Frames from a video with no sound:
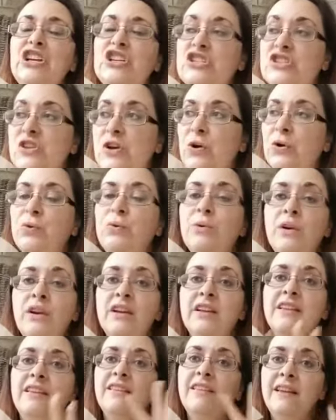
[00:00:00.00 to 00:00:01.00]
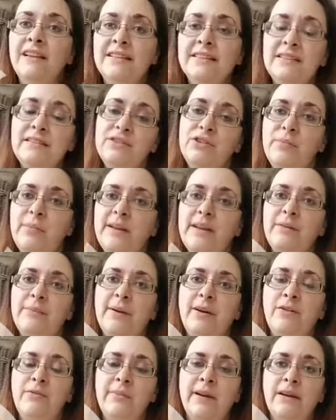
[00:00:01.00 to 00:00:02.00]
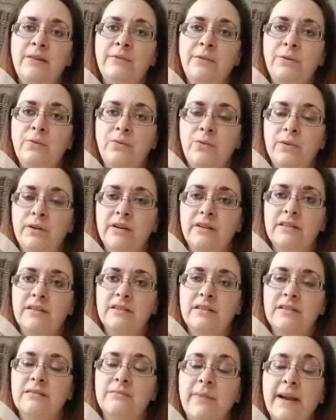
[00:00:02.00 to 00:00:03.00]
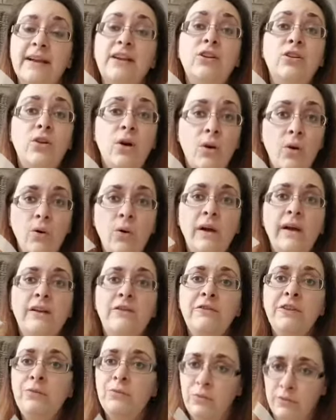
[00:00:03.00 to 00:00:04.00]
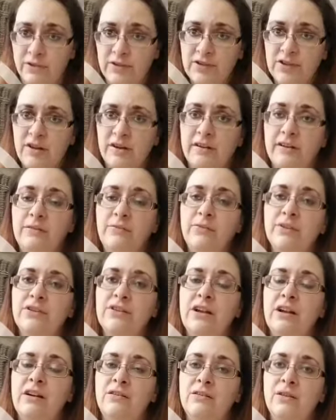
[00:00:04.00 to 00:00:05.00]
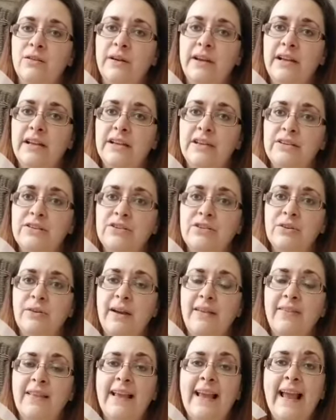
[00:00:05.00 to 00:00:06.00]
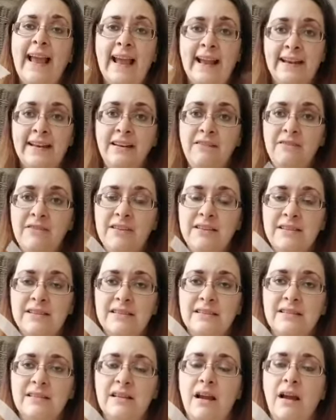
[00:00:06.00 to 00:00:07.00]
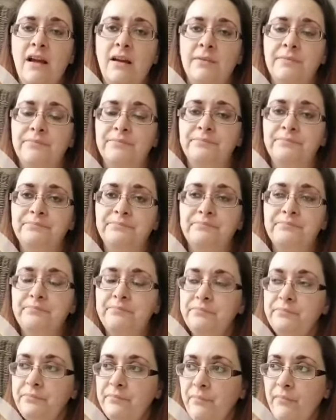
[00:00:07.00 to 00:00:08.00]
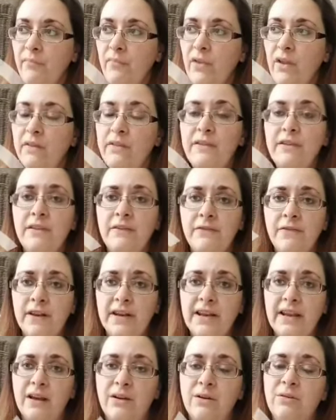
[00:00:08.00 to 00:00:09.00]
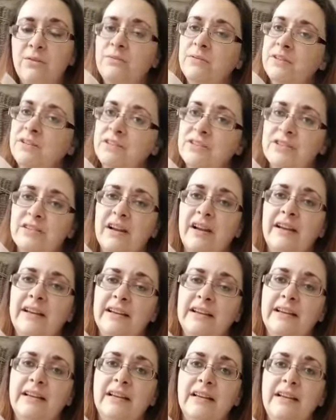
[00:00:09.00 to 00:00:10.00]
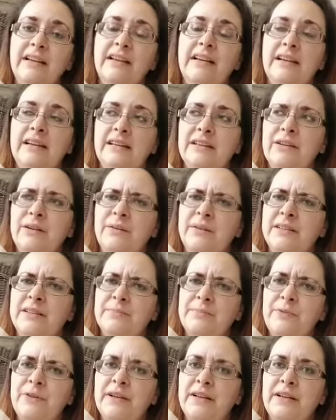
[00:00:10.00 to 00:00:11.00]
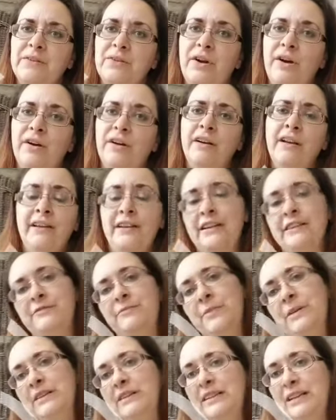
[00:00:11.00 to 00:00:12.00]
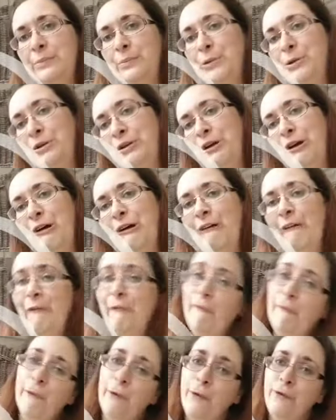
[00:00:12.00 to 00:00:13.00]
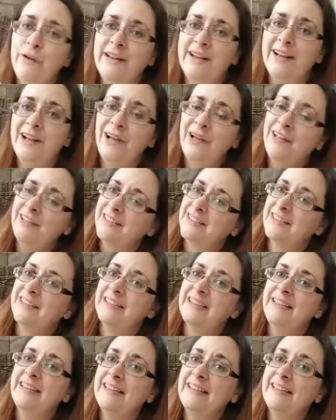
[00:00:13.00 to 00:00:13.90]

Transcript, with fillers: So that's a little bit about my rewards, my goal and reward chart, which I'll go ahead and show at the end of this um, this video, which I know it's pretty long, and I've been keeping y'all holding on to